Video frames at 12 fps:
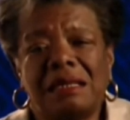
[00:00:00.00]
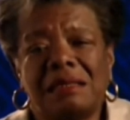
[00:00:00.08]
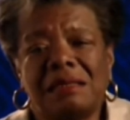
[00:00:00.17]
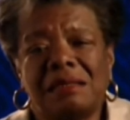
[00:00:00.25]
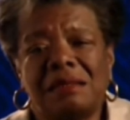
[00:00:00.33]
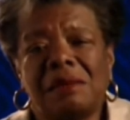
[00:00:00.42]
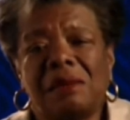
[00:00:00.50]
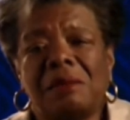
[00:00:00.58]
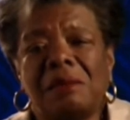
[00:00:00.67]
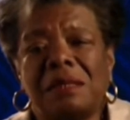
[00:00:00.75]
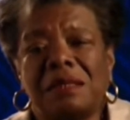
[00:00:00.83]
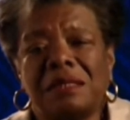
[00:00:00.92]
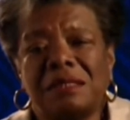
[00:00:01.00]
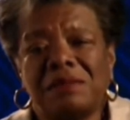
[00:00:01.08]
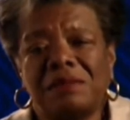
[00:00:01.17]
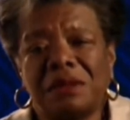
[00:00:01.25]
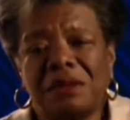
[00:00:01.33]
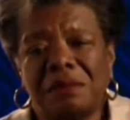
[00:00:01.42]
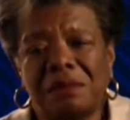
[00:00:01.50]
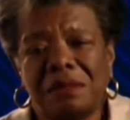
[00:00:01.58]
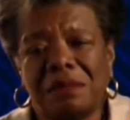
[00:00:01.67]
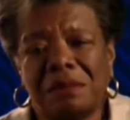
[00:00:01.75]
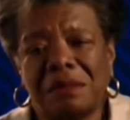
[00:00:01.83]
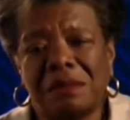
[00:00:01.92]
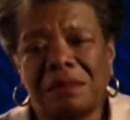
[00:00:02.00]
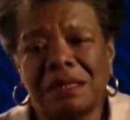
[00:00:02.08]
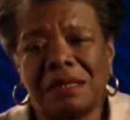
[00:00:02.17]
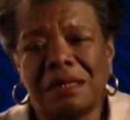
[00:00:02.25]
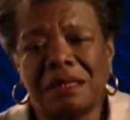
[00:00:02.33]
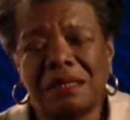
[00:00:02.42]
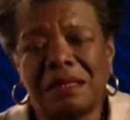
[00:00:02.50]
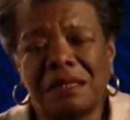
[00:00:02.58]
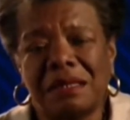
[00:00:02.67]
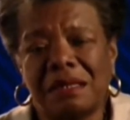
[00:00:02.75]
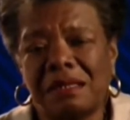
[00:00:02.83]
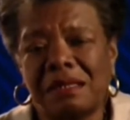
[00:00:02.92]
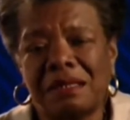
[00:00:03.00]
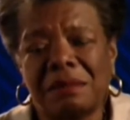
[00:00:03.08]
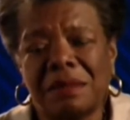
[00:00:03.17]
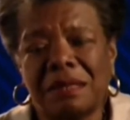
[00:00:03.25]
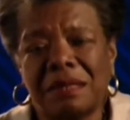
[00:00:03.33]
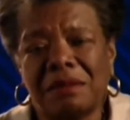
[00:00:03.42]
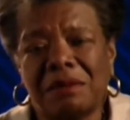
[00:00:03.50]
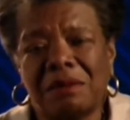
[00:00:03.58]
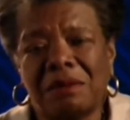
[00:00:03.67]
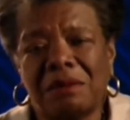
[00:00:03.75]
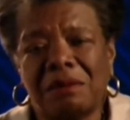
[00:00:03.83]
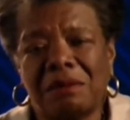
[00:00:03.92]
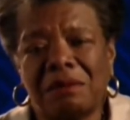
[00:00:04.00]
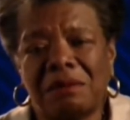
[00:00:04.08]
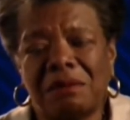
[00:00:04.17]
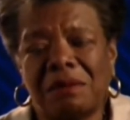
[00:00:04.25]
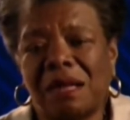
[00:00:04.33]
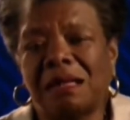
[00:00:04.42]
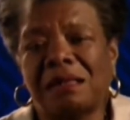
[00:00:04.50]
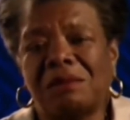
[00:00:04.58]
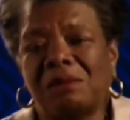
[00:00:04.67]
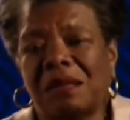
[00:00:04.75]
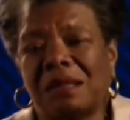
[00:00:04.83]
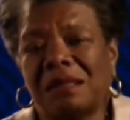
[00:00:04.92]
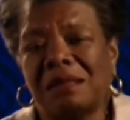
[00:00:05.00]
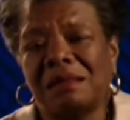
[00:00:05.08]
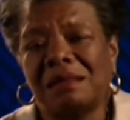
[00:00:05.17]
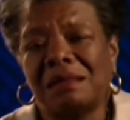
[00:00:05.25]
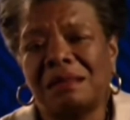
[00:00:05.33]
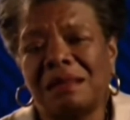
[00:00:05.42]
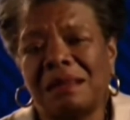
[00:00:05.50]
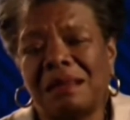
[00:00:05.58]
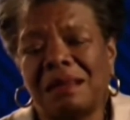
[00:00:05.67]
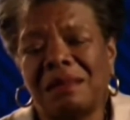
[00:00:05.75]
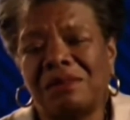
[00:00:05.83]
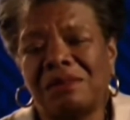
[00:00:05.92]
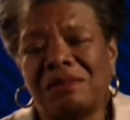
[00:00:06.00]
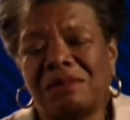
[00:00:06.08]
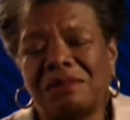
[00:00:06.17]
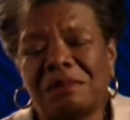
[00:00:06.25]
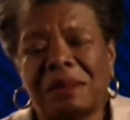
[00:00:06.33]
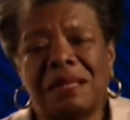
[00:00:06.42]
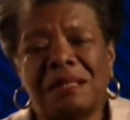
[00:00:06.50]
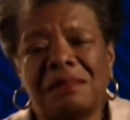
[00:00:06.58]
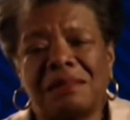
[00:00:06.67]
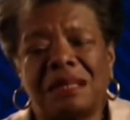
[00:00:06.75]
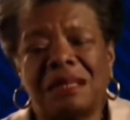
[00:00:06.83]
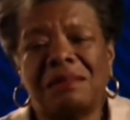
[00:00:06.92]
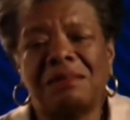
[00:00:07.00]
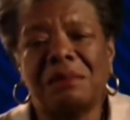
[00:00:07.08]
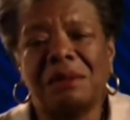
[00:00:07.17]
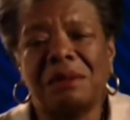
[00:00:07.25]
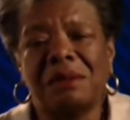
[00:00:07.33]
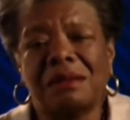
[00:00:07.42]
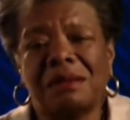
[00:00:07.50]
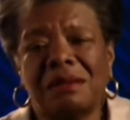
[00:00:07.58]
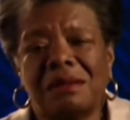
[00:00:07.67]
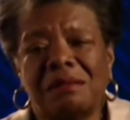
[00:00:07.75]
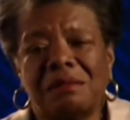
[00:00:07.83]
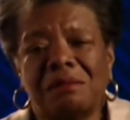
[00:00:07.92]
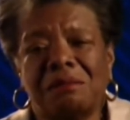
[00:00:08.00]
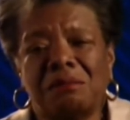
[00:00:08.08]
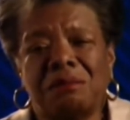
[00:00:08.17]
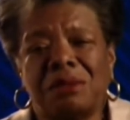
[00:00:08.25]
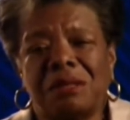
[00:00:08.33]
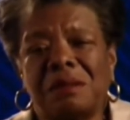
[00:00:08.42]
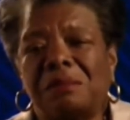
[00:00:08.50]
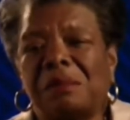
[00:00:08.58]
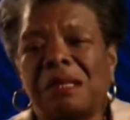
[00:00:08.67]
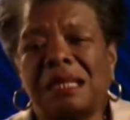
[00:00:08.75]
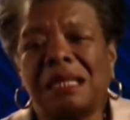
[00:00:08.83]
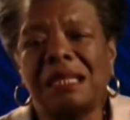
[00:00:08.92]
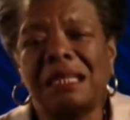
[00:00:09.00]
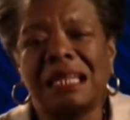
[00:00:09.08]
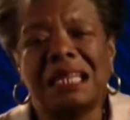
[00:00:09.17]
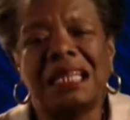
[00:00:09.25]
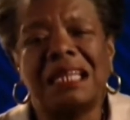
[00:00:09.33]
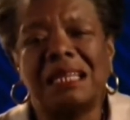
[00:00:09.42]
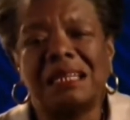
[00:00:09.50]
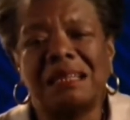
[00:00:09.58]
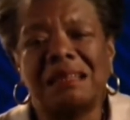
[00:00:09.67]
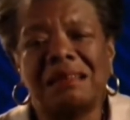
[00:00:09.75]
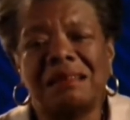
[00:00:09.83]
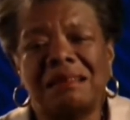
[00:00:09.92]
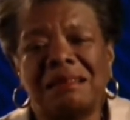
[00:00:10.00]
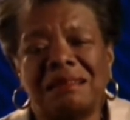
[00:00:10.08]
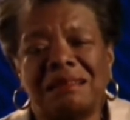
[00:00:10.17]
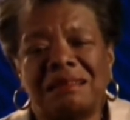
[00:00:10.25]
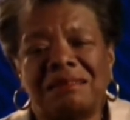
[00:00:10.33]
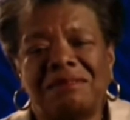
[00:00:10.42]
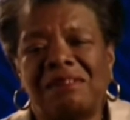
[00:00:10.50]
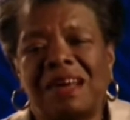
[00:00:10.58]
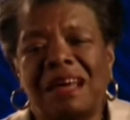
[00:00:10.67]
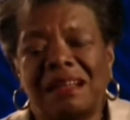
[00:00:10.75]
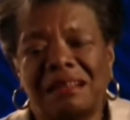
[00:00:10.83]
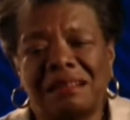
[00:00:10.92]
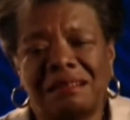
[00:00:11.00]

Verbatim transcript: is the nobleness of the human spirit, despite it all, black and white, Asian, Spanish, Native American, pretty, plain, thin, fat,